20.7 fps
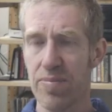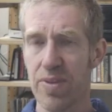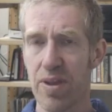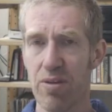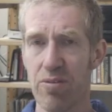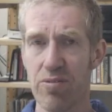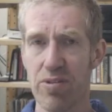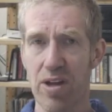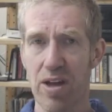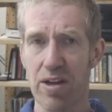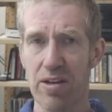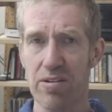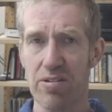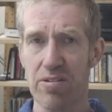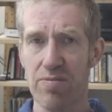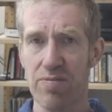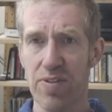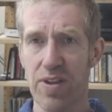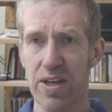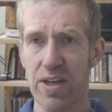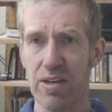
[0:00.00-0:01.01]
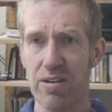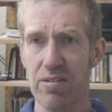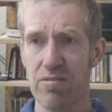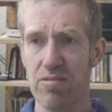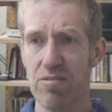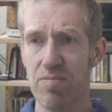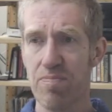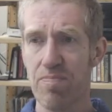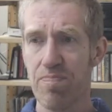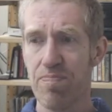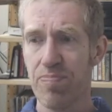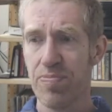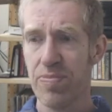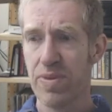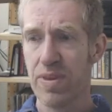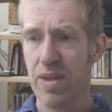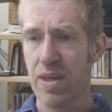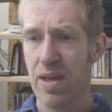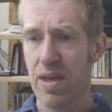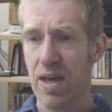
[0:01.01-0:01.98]
Those kinds of things.
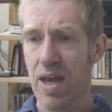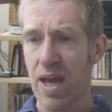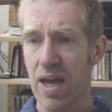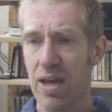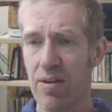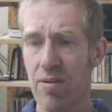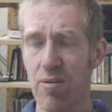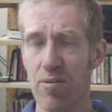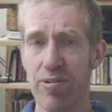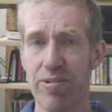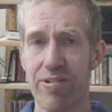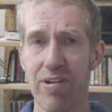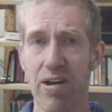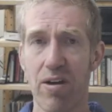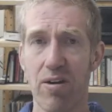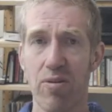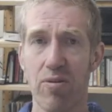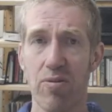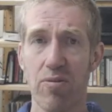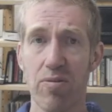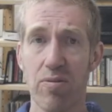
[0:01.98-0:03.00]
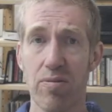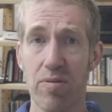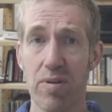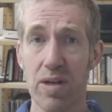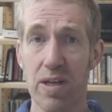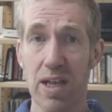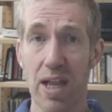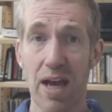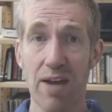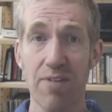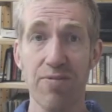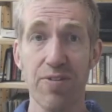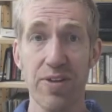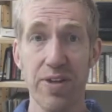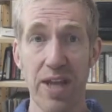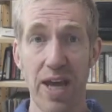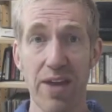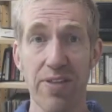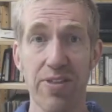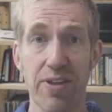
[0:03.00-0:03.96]
And also life
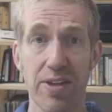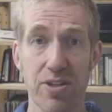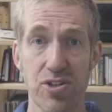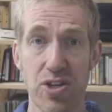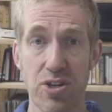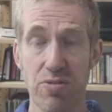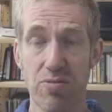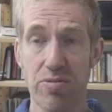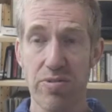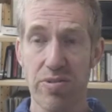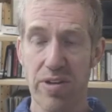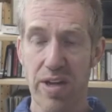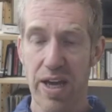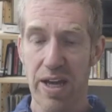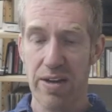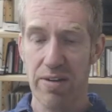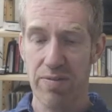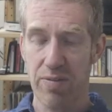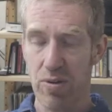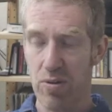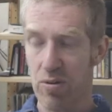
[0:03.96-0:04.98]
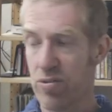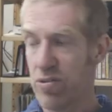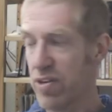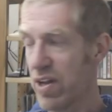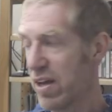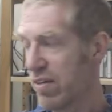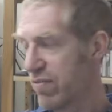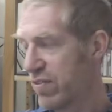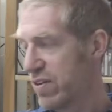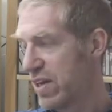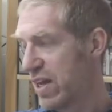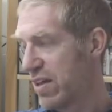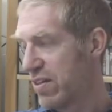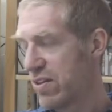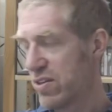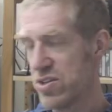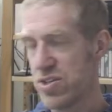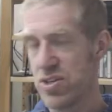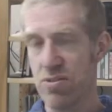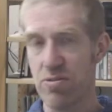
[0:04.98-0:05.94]
and death issues. And of course, life and
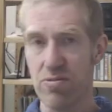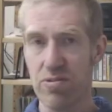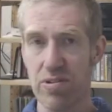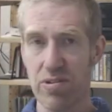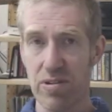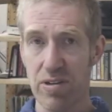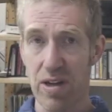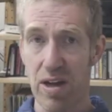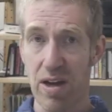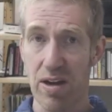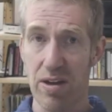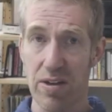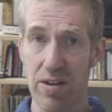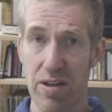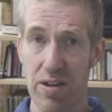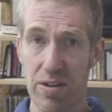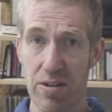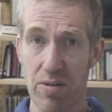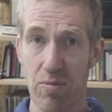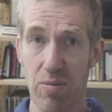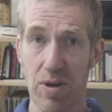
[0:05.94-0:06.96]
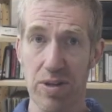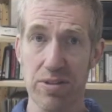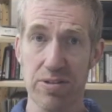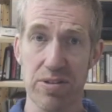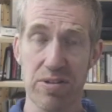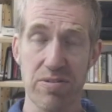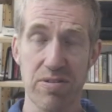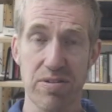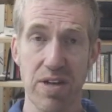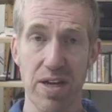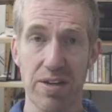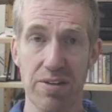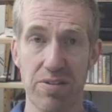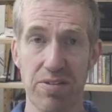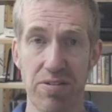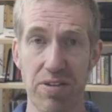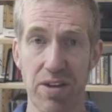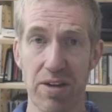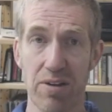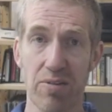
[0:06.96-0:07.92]
death issues are the ones
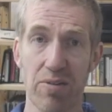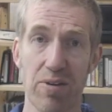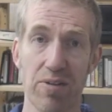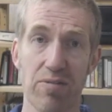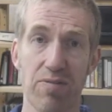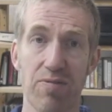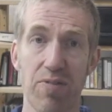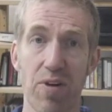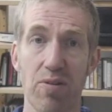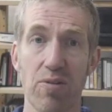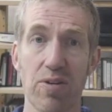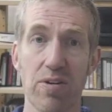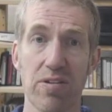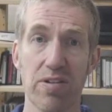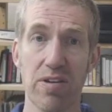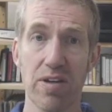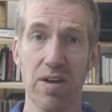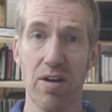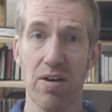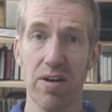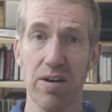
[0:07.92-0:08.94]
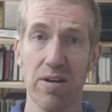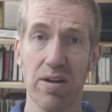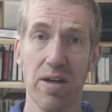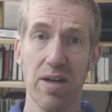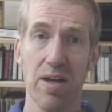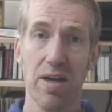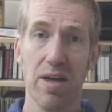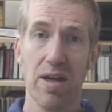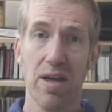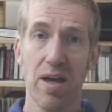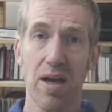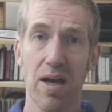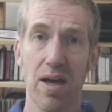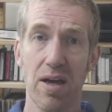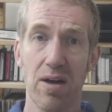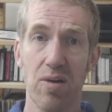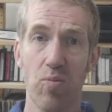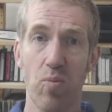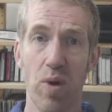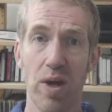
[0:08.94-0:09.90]
that Singer is focusing on.
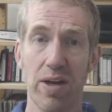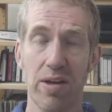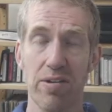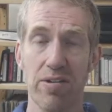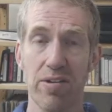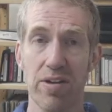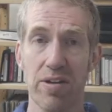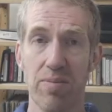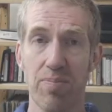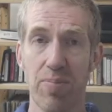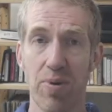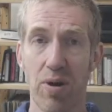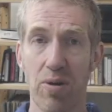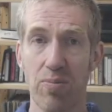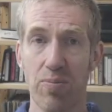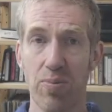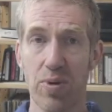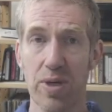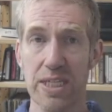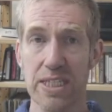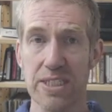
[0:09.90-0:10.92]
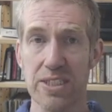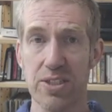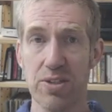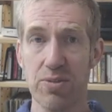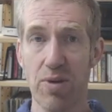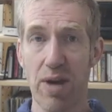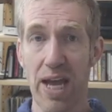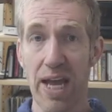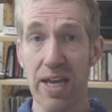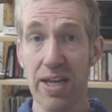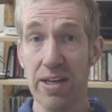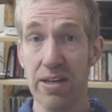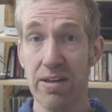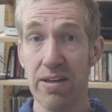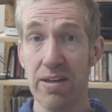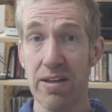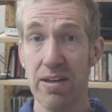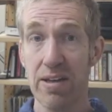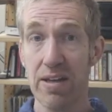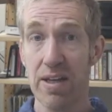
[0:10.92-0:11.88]
When is it appropriate to
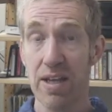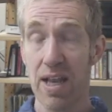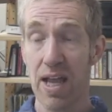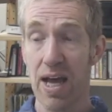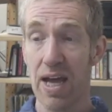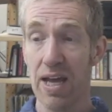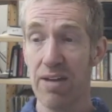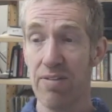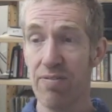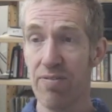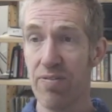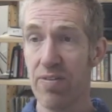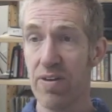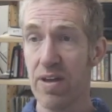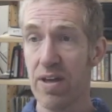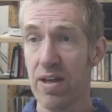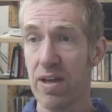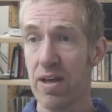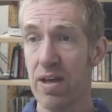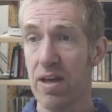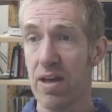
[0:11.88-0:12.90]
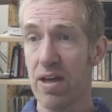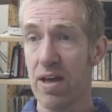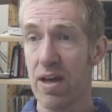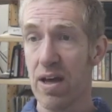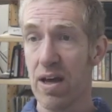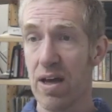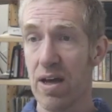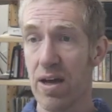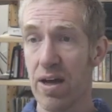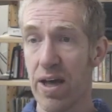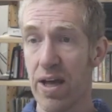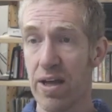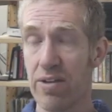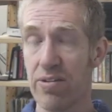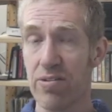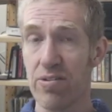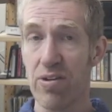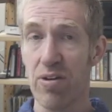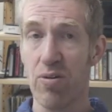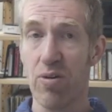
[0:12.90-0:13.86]
end life,
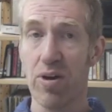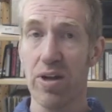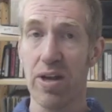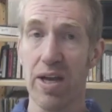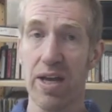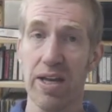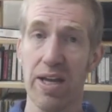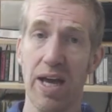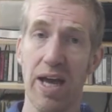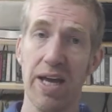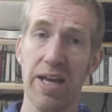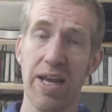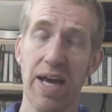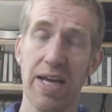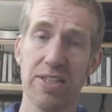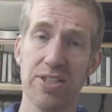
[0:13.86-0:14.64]
and so on. And